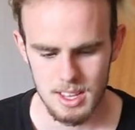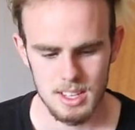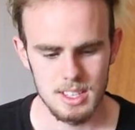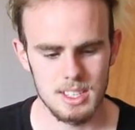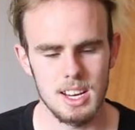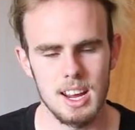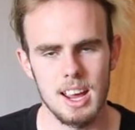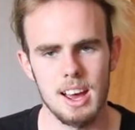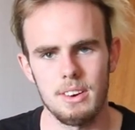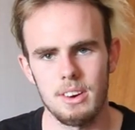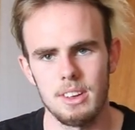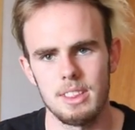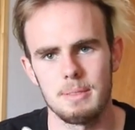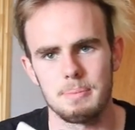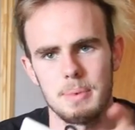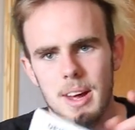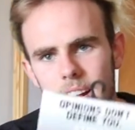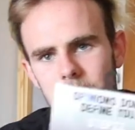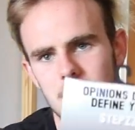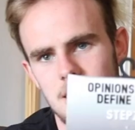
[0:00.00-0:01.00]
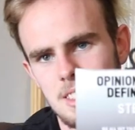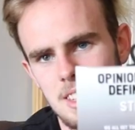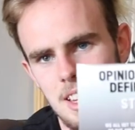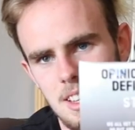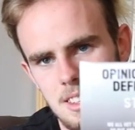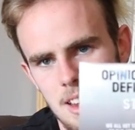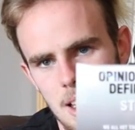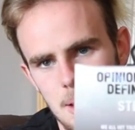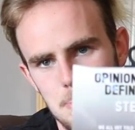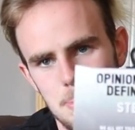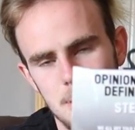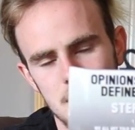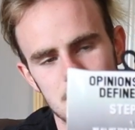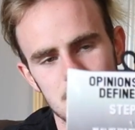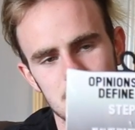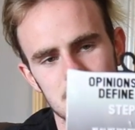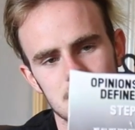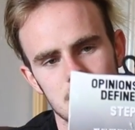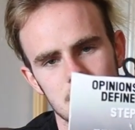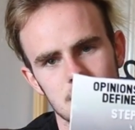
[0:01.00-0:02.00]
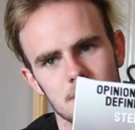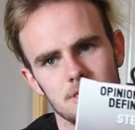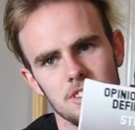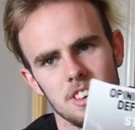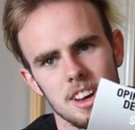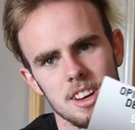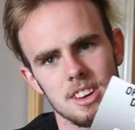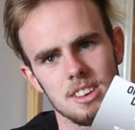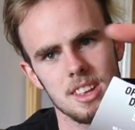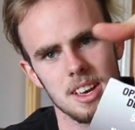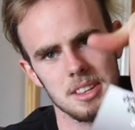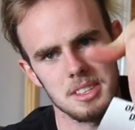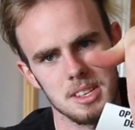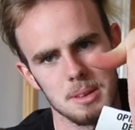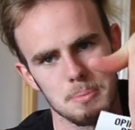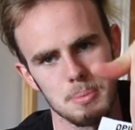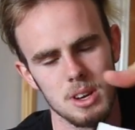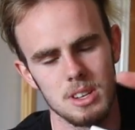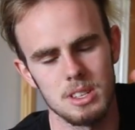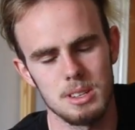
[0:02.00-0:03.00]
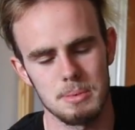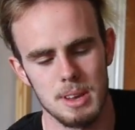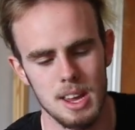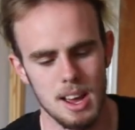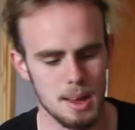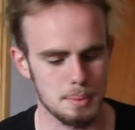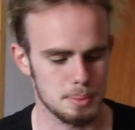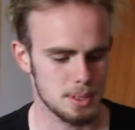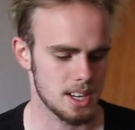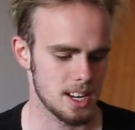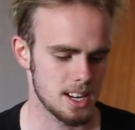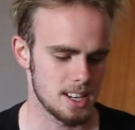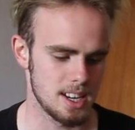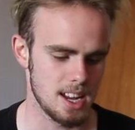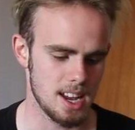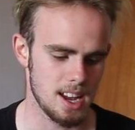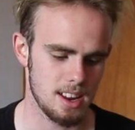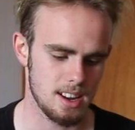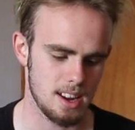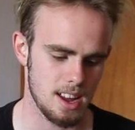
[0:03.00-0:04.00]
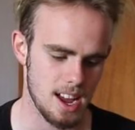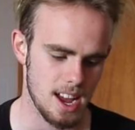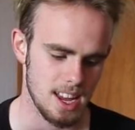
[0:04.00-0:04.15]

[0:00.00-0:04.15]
See how on the back it says, opinions don't define you? That's supposed to be upside down.